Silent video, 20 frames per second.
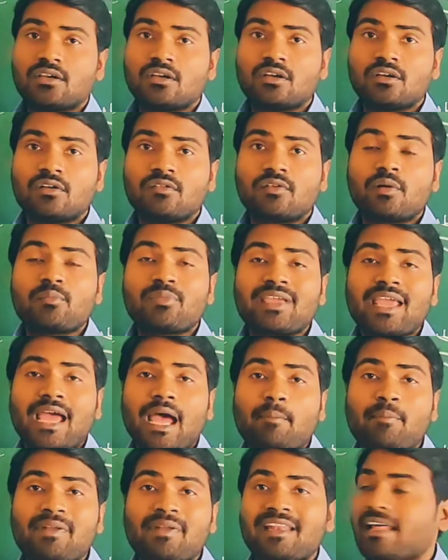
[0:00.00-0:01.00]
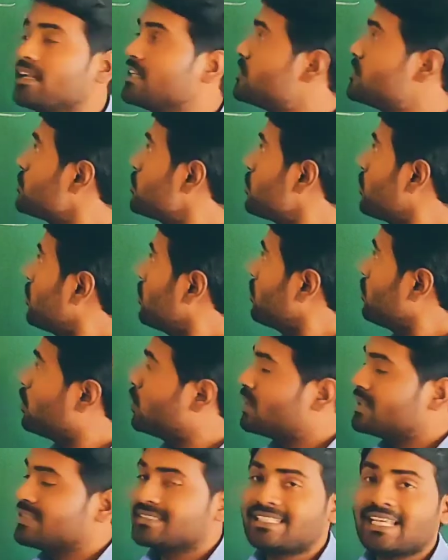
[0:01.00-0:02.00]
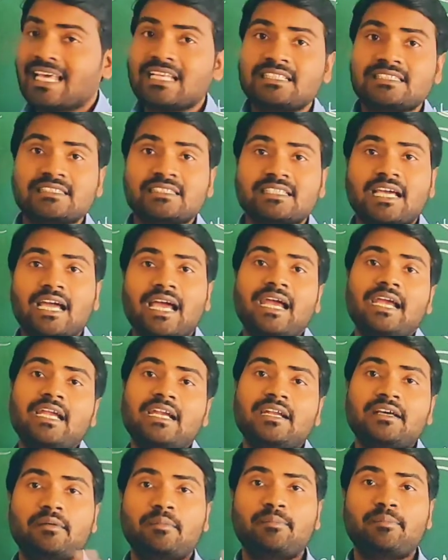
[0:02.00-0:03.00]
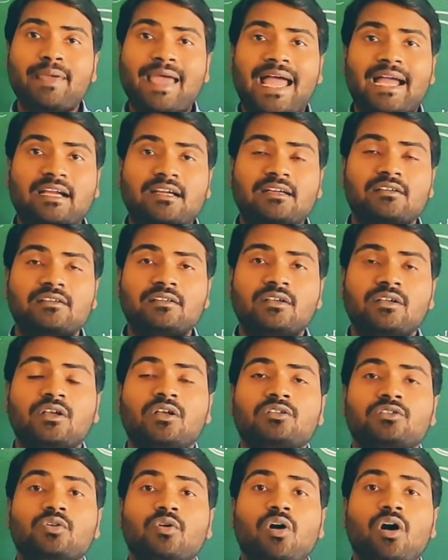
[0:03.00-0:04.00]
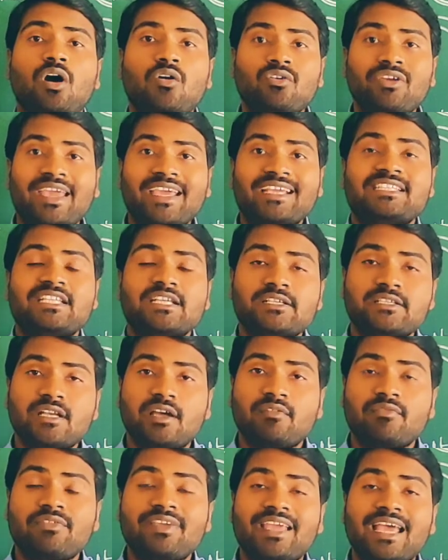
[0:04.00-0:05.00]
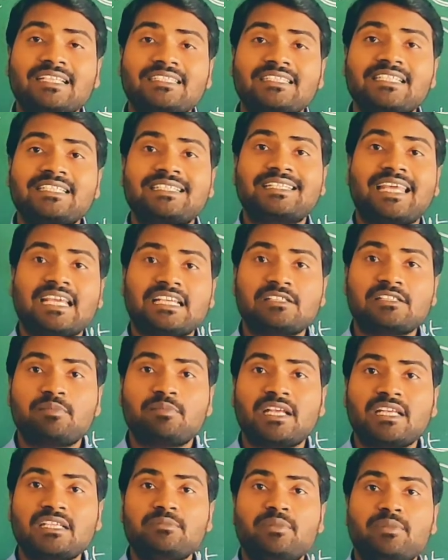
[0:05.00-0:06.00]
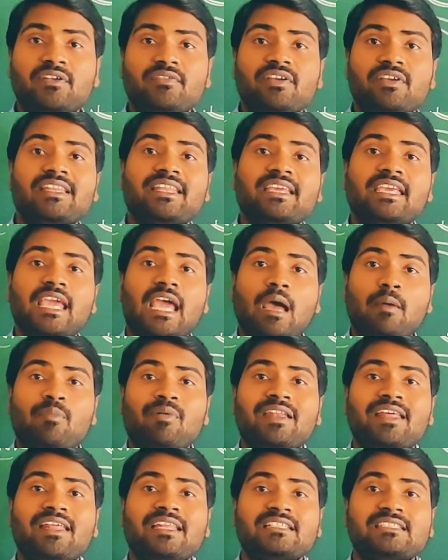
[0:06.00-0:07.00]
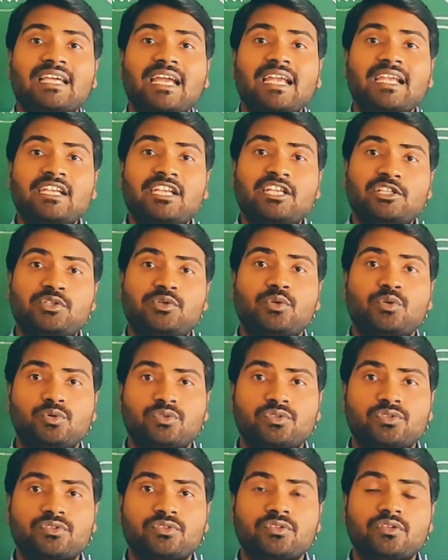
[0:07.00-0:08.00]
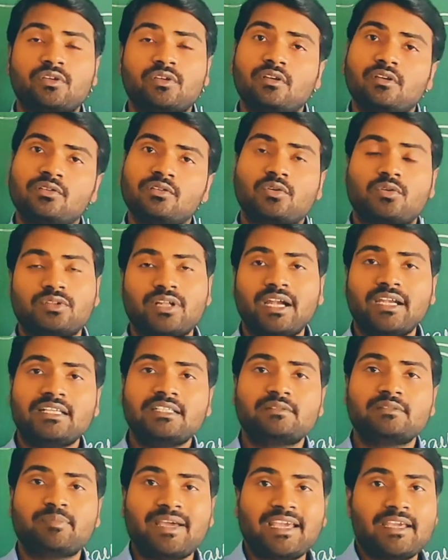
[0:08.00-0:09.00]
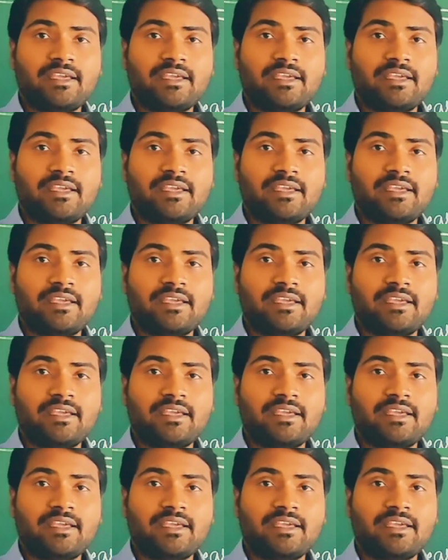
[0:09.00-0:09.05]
from capillaries to cells and back. So how exchange of gases takes place between the capillaries and tissues? So that is by